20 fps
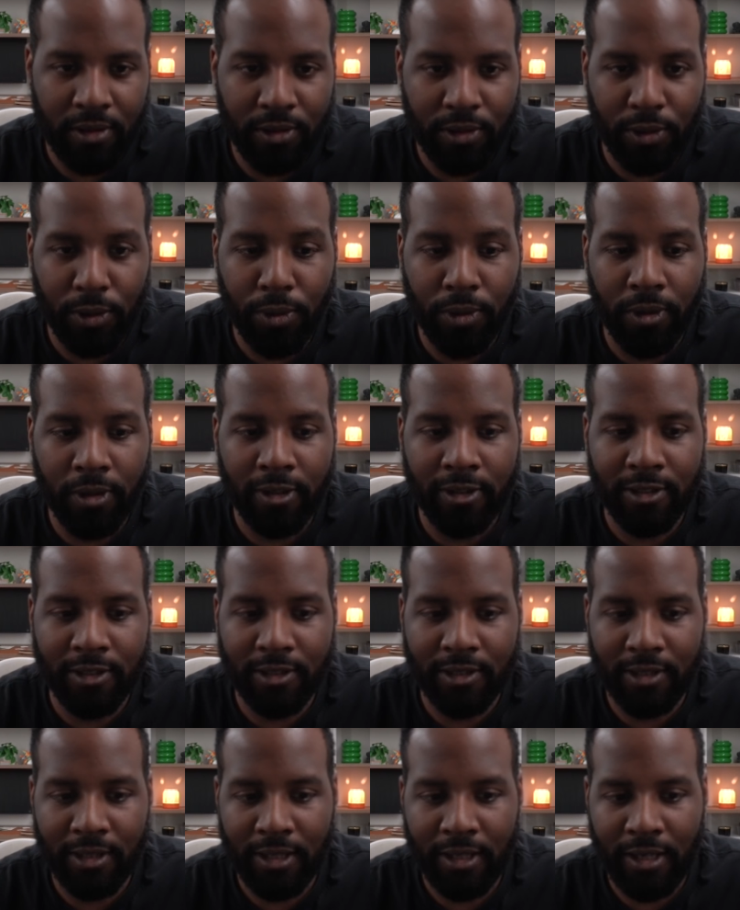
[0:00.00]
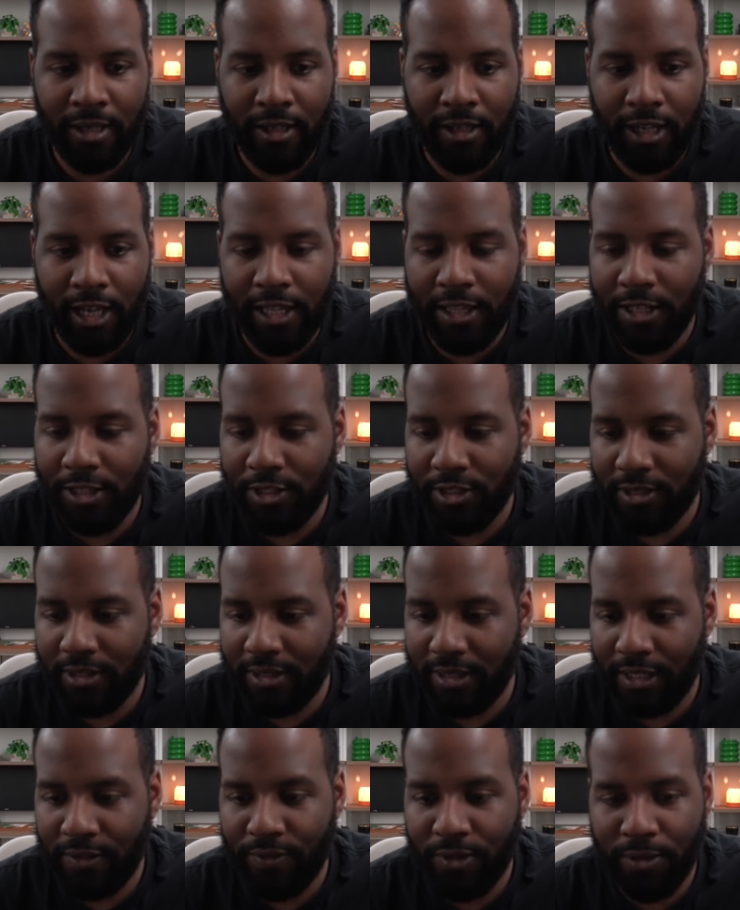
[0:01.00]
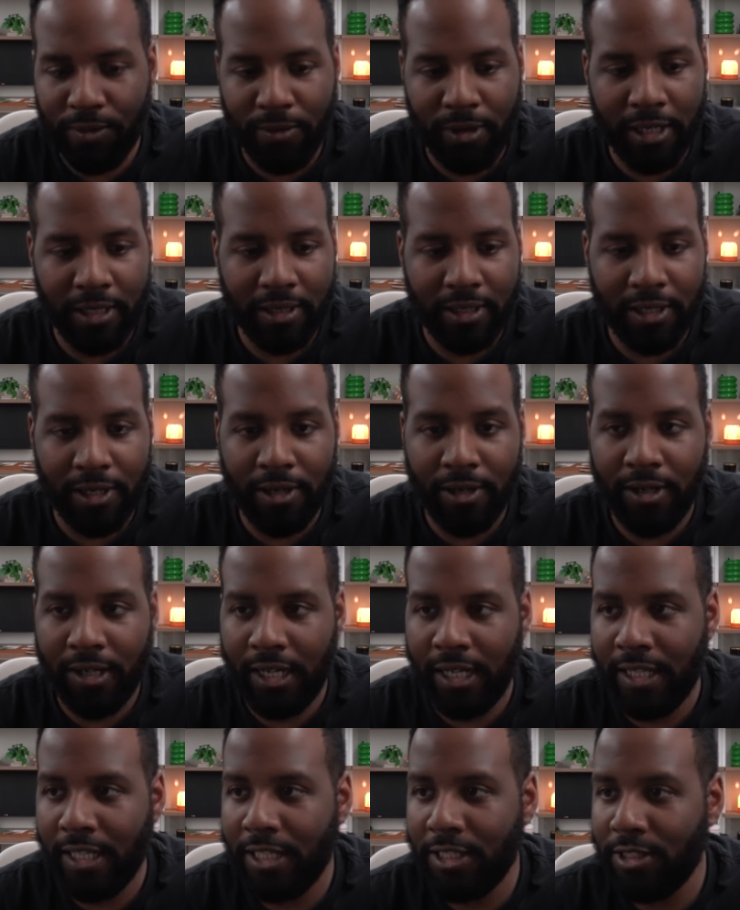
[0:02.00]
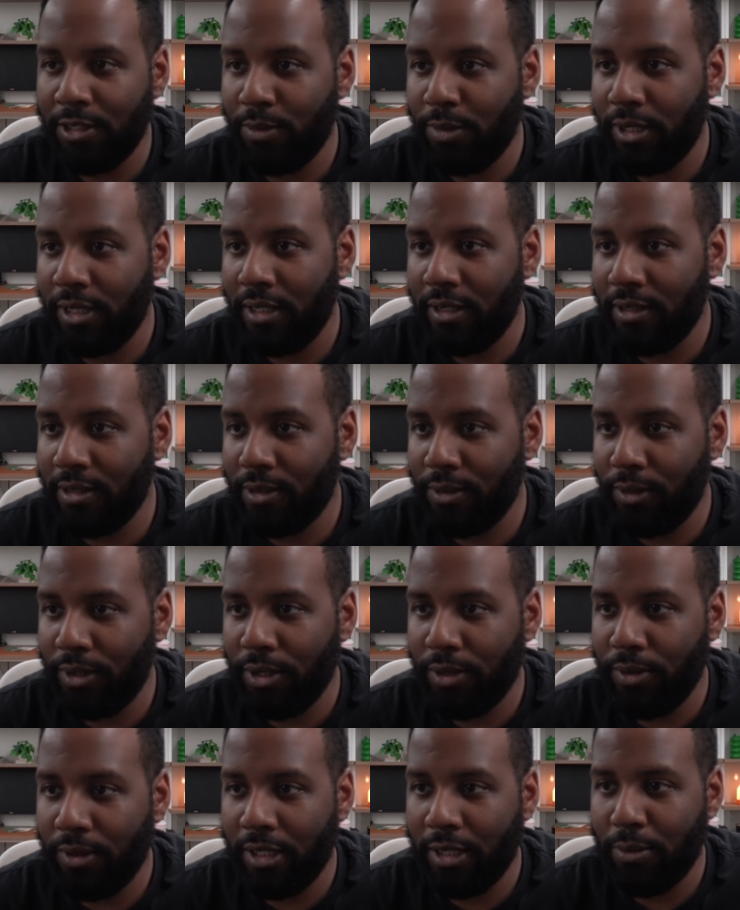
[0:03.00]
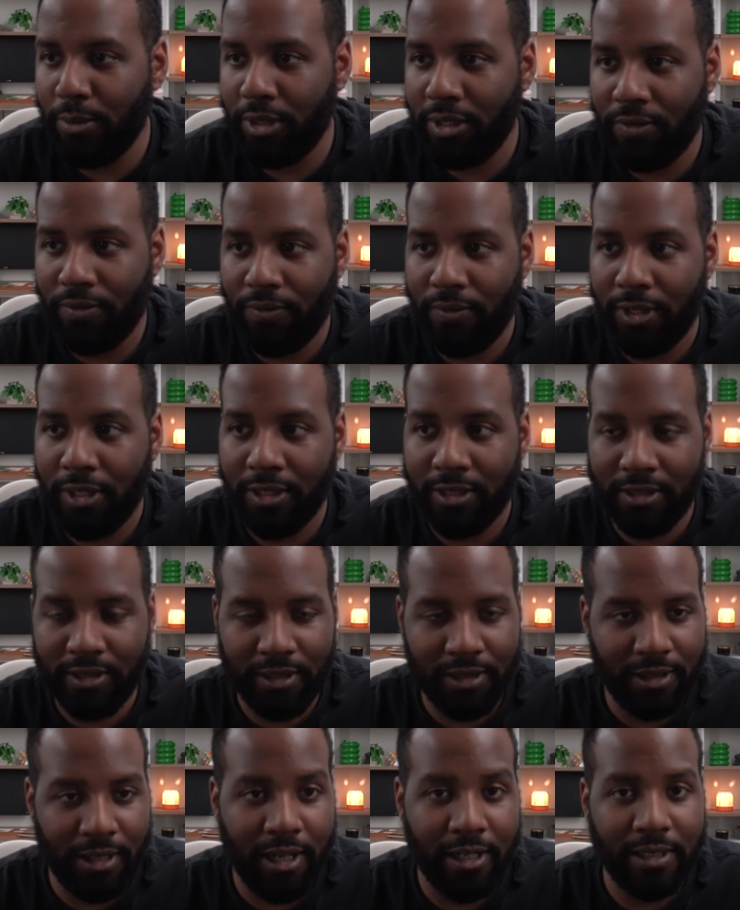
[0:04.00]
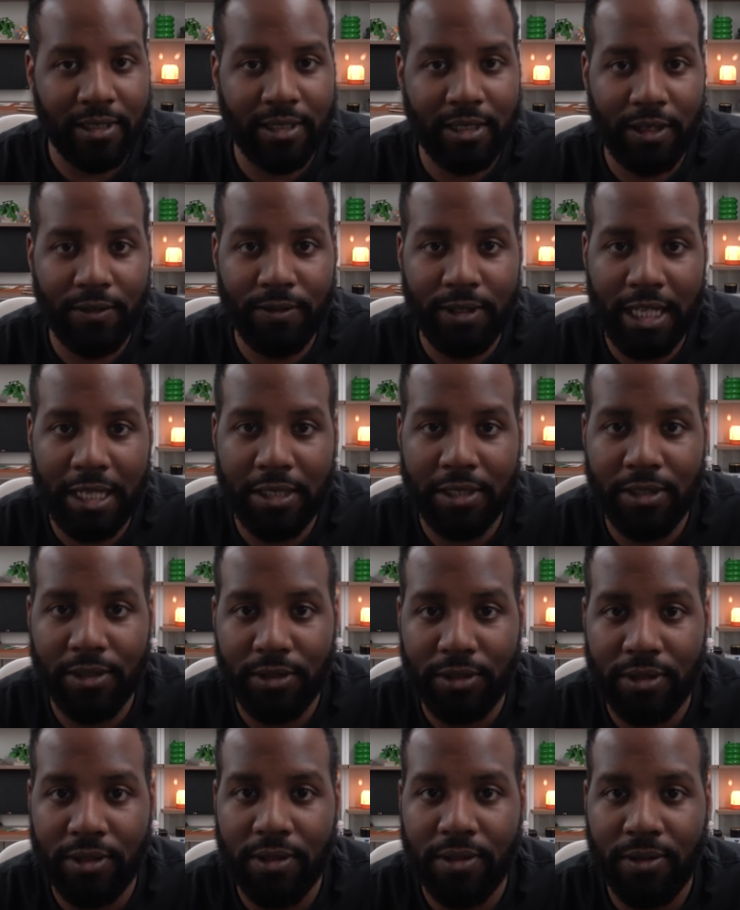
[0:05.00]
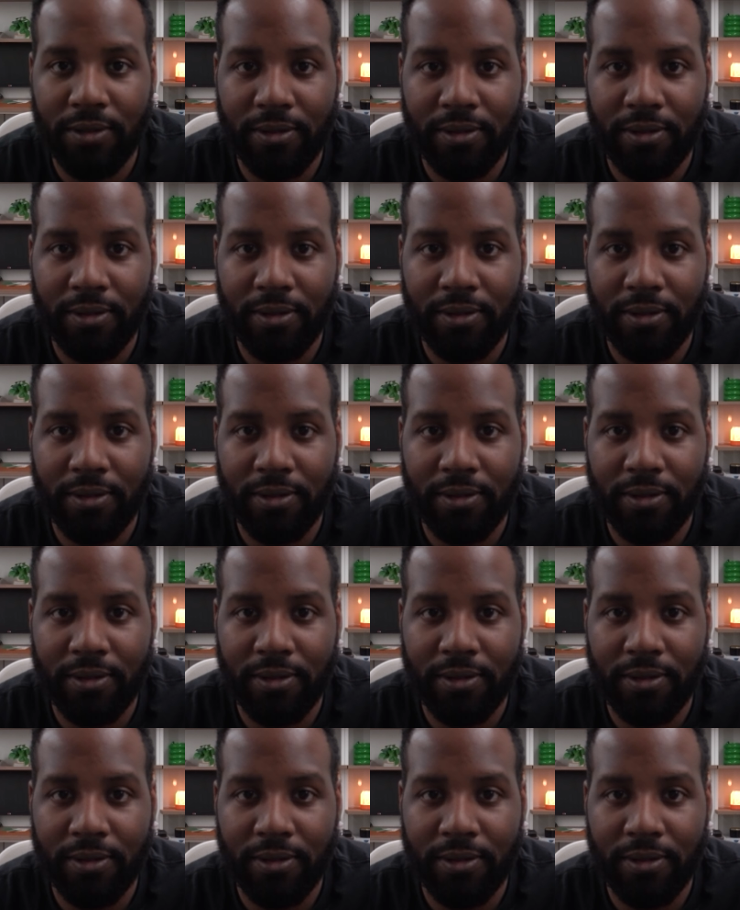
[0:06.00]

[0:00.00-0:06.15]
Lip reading: LoRAs, and then just save it right there. And that should be Studio Ghibli Flux.safetensors.